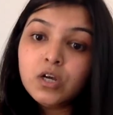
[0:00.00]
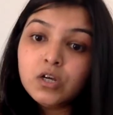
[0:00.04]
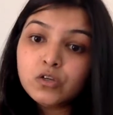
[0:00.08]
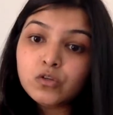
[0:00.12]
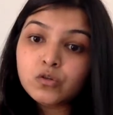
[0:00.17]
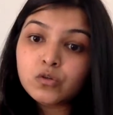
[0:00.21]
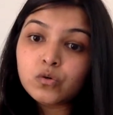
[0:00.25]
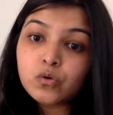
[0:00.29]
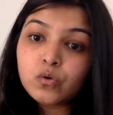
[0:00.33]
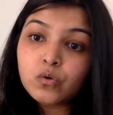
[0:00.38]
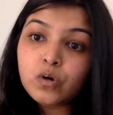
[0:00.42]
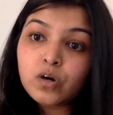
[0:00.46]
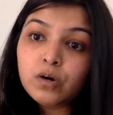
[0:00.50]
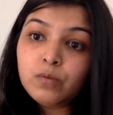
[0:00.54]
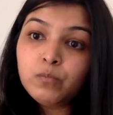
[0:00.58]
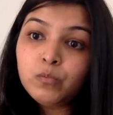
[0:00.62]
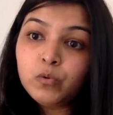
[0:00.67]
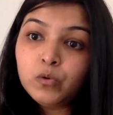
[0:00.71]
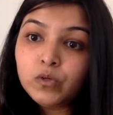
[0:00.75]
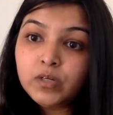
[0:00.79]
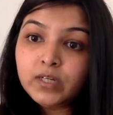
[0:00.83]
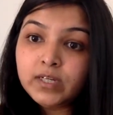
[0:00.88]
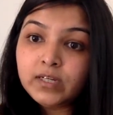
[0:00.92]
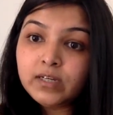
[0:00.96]
So, a
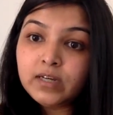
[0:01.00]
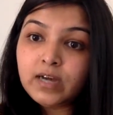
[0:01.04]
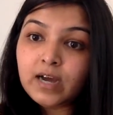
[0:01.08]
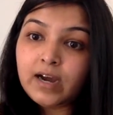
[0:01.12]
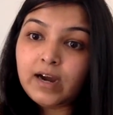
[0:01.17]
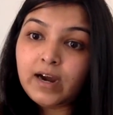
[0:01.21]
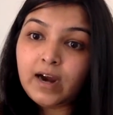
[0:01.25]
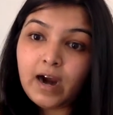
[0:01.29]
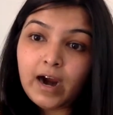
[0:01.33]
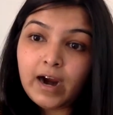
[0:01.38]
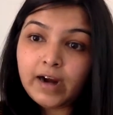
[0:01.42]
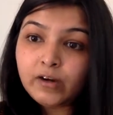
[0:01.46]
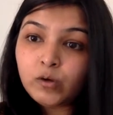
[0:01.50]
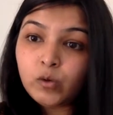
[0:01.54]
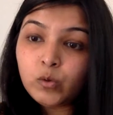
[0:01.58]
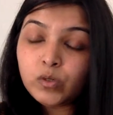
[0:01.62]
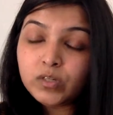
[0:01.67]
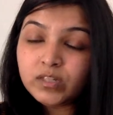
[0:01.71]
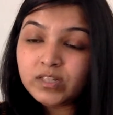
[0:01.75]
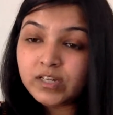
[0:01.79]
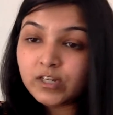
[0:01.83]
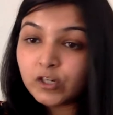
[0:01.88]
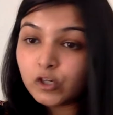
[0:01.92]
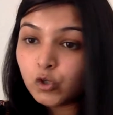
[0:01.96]
bully, I don't
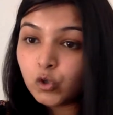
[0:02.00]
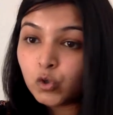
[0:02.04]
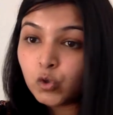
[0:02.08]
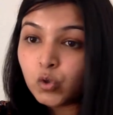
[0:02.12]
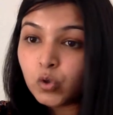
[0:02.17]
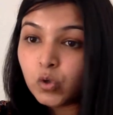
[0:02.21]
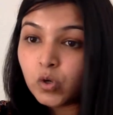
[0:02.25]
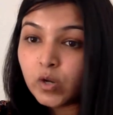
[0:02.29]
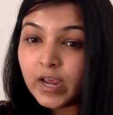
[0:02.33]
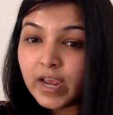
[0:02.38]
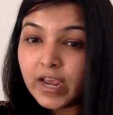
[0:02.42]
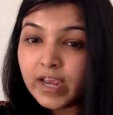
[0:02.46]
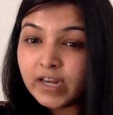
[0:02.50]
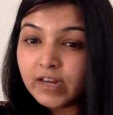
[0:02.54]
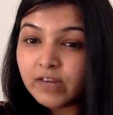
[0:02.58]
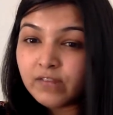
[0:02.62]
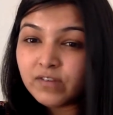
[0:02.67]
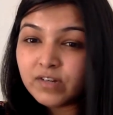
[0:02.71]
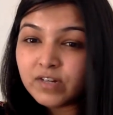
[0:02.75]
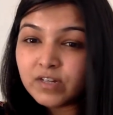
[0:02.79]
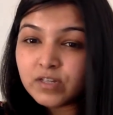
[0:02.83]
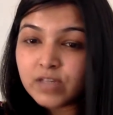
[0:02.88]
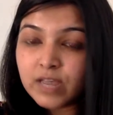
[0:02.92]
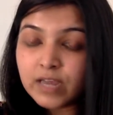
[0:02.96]
think anyone
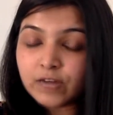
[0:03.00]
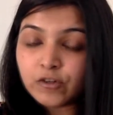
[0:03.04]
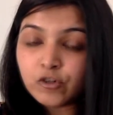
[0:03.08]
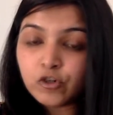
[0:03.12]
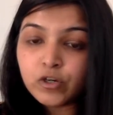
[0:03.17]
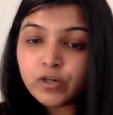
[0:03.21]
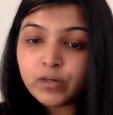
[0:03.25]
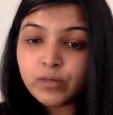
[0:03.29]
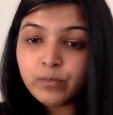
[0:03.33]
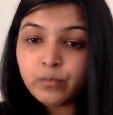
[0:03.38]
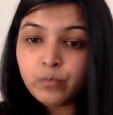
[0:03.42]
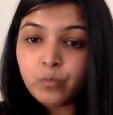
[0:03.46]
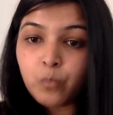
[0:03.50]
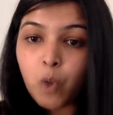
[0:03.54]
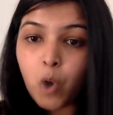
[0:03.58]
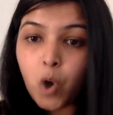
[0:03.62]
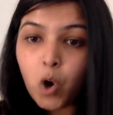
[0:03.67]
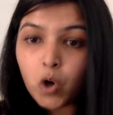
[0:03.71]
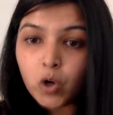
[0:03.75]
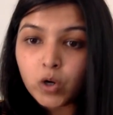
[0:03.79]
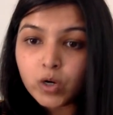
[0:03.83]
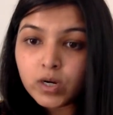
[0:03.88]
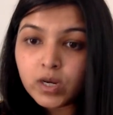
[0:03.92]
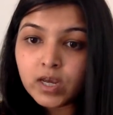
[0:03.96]
is actually
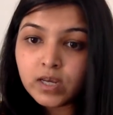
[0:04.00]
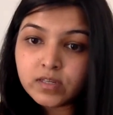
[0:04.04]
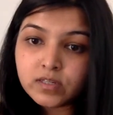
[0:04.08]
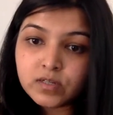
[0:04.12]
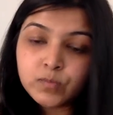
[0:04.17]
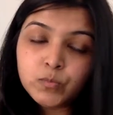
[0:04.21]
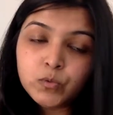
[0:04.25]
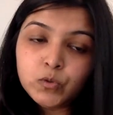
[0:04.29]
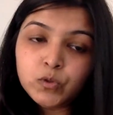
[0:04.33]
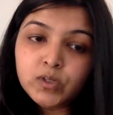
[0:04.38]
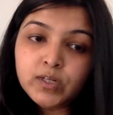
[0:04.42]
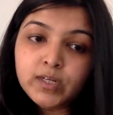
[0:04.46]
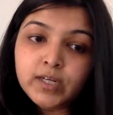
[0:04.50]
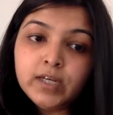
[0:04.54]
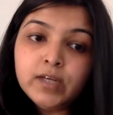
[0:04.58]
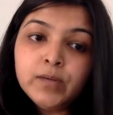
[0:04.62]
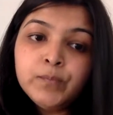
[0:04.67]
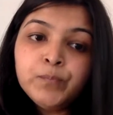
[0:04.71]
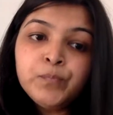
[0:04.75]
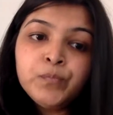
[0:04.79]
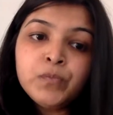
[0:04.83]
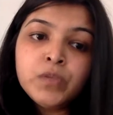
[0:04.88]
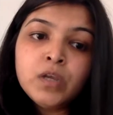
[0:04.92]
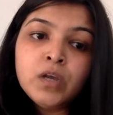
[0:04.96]
born as a bully.
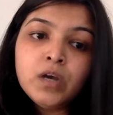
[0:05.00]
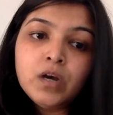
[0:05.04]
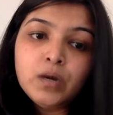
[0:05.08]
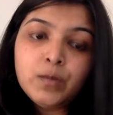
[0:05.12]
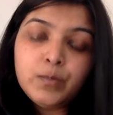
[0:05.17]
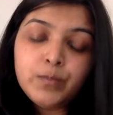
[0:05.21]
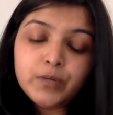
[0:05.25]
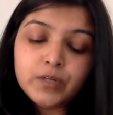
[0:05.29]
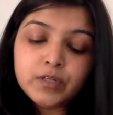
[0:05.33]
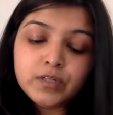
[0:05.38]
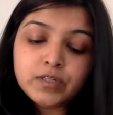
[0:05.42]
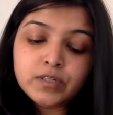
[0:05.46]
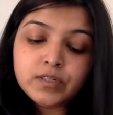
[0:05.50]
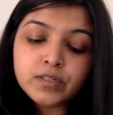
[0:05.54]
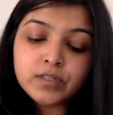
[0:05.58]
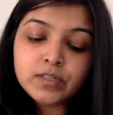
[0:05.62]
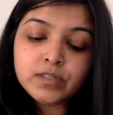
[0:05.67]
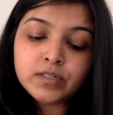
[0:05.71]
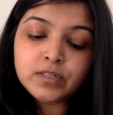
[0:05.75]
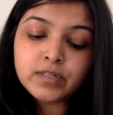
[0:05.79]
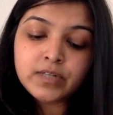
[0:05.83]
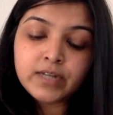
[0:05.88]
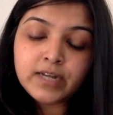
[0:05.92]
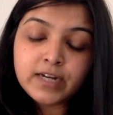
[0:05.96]
A
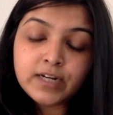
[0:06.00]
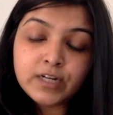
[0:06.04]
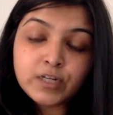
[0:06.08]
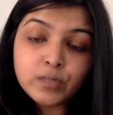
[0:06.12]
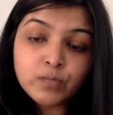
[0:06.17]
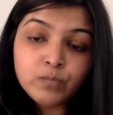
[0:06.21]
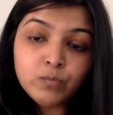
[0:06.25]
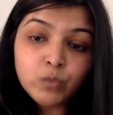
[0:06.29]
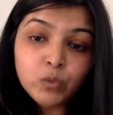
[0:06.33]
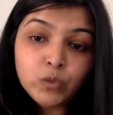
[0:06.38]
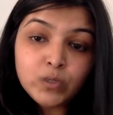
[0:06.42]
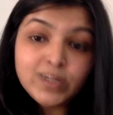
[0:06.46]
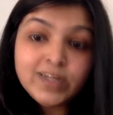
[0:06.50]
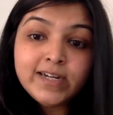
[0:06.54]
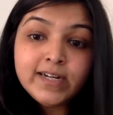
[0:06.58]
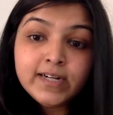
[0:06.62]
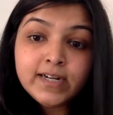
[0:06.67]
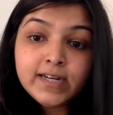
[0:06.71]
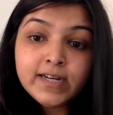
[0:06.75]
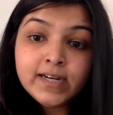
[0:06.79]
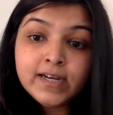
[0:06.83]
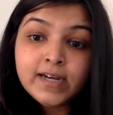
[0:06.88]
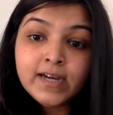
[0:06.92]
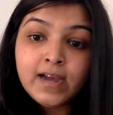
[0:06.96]
person gets
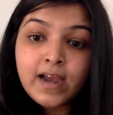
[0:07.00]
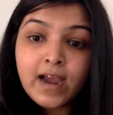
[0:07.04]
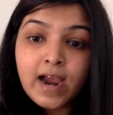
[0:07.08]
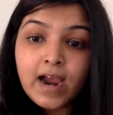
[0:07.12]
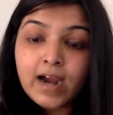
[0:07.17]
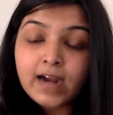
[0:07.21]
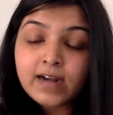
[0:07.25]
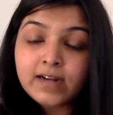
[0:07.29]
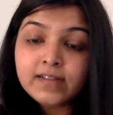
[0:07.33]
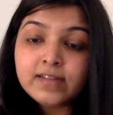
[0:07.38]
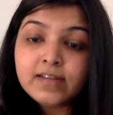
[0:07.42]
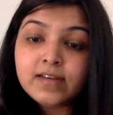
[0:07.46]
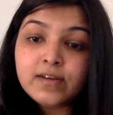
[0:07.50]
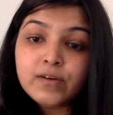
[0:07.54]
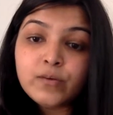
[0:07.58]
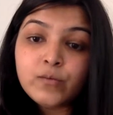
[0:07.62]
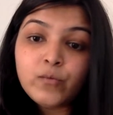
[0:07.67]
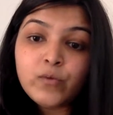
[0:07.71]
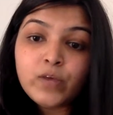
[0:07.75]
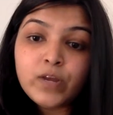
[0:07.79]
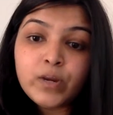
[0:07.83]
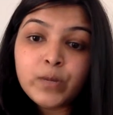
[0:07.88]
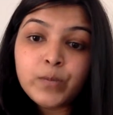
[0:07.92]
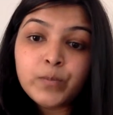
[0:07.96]
bullied, and then
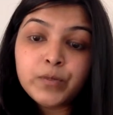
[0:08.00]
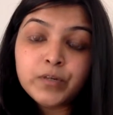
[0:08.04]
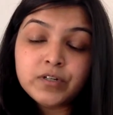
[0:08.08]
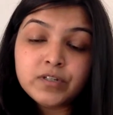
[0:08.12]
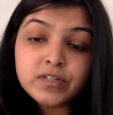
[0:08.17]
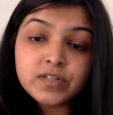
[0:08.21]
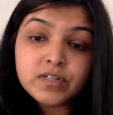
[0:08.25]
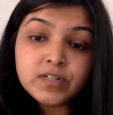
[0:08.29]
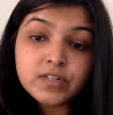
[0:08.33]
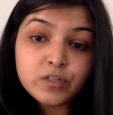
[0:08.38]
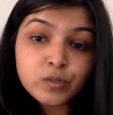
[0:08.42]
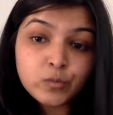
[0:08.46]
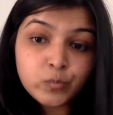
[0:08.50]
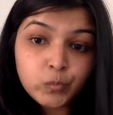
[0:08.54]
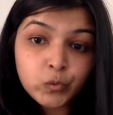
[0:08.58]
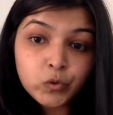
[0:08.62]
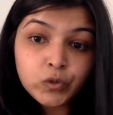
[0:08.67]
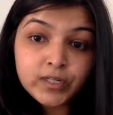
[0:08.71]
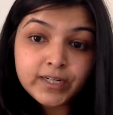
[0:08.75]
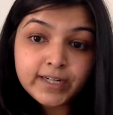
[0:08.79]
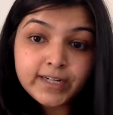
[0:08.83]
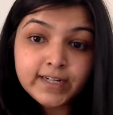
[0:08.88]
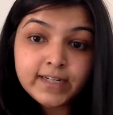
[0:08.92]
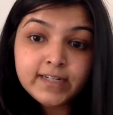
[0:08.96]
when a person is
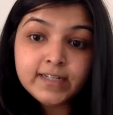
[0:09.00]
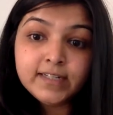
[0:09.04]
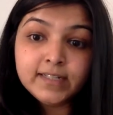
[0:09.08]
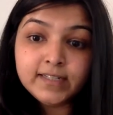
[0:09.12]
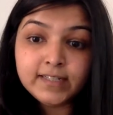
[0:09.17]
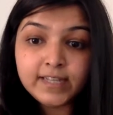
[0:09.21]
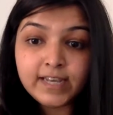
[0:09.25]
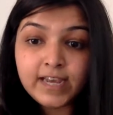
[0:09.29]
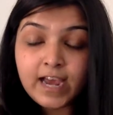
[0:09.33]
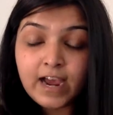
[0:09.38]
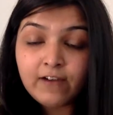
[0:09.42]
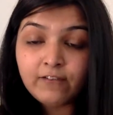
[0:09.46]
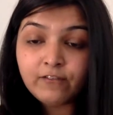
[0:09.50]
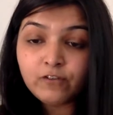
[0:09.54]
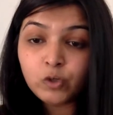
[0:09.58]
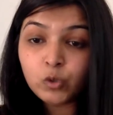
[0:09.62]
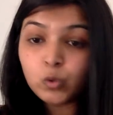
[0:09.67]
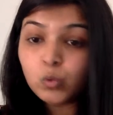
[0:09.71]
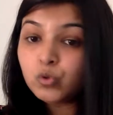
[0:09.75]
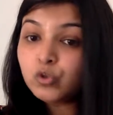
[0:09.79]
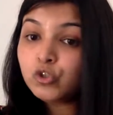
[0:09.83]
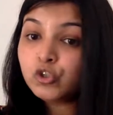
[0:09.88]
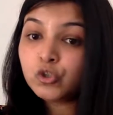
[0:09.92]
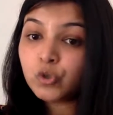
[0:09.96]
bullied, they have
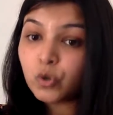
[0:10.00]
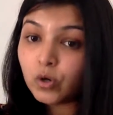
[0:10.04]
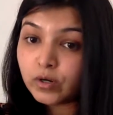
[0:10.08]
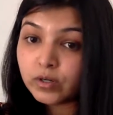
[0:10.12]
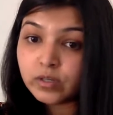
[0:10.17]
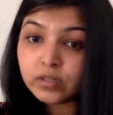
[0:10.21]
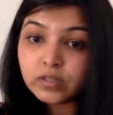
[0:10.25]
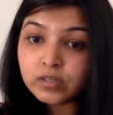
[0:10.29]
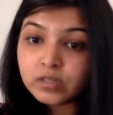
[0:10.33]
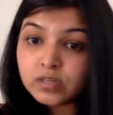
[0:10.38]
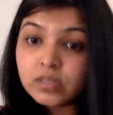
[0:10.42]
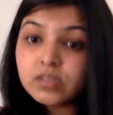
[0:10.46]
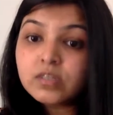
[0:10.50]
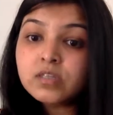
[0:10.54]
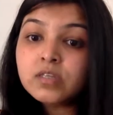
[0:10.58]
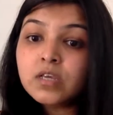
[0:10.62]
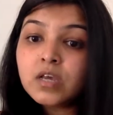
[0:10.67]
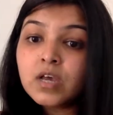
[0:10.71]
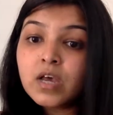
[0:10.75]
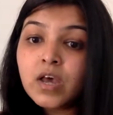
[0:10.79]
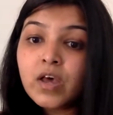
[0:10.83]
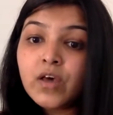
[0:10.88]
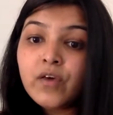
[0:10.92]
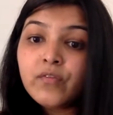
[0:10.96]
two choices.
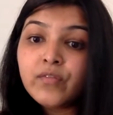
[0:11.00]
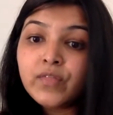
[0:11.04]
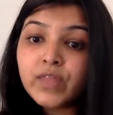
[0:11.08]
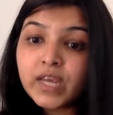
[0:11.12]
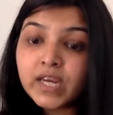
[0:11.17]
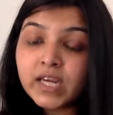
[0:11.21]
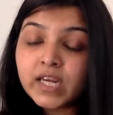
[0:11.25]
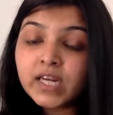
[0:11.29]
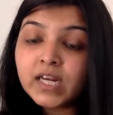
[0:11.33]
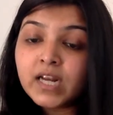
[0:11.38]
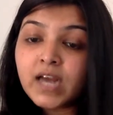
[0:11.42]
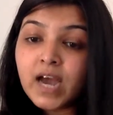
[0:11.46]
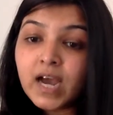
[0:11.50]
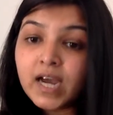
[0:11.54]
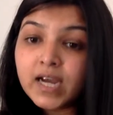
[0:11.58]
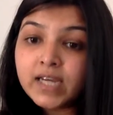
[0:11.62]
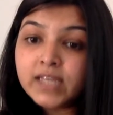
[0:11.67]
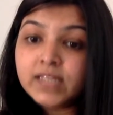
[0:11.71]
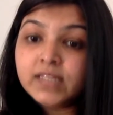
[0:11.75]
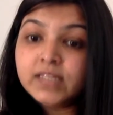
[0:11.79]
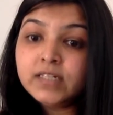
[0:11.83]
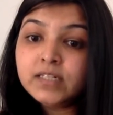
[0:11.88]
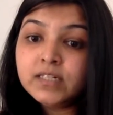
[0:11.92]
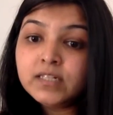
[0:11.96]
They can
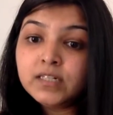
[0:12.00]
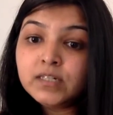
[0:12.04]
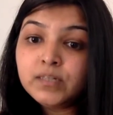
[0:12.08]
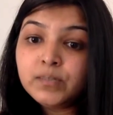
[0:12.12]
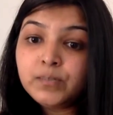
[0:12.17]
either